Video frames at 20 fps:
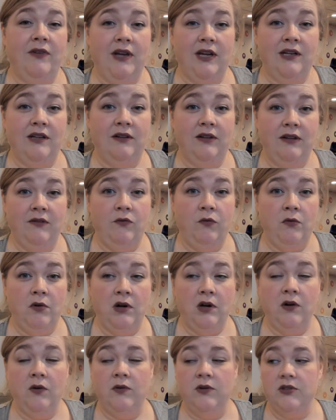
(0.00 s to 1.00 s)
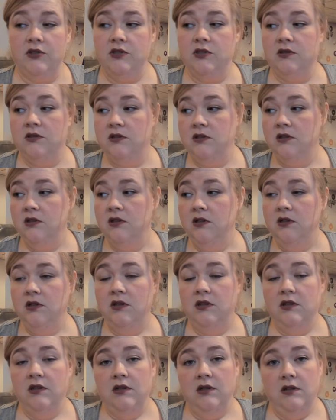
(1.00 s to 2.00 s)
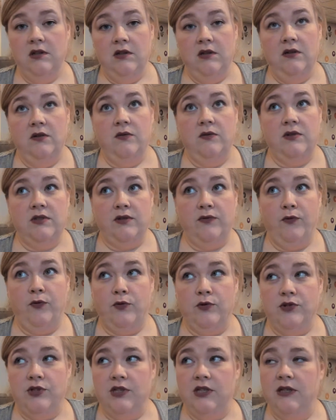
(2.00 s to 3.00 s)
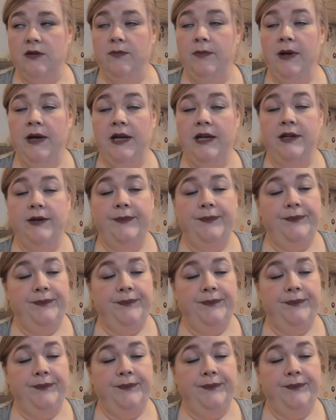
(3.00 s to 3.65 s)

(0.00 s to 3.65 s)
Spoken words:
I had to leave work, which was unfortunate, but